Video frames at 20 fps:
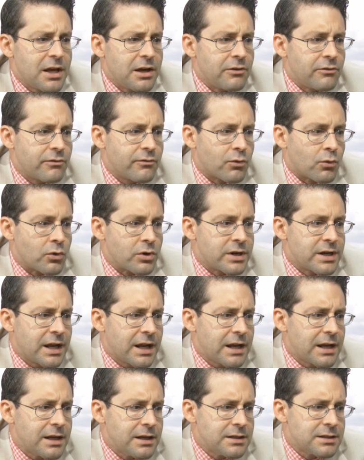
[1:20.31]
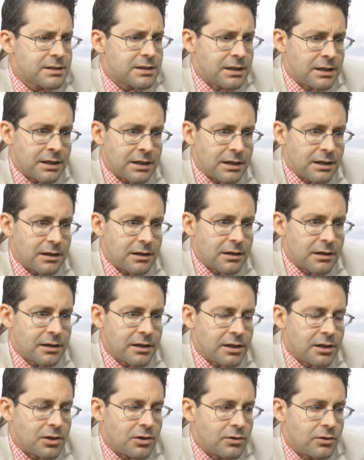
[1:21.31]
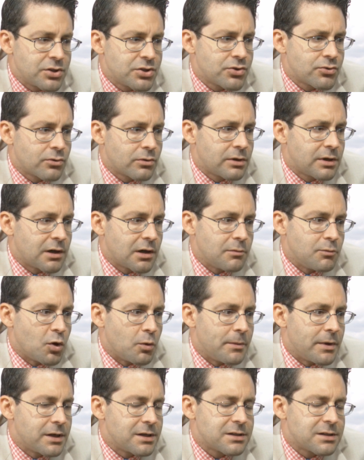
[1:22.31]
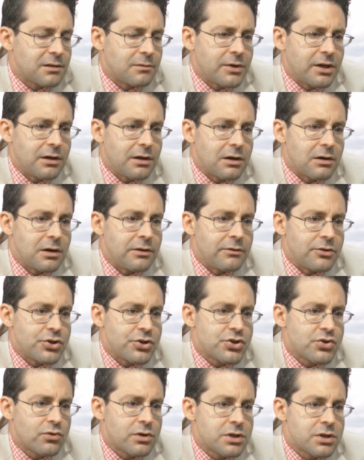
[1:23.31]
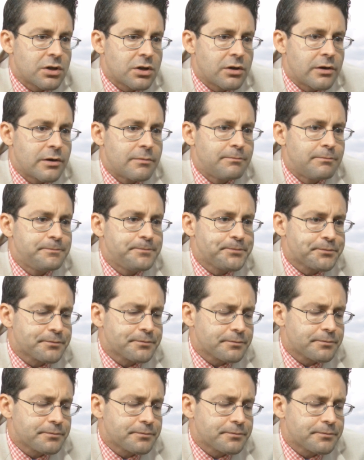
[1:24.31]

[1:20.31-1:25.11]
in four days. Uh, you know, extraordinary momentum here in the short term.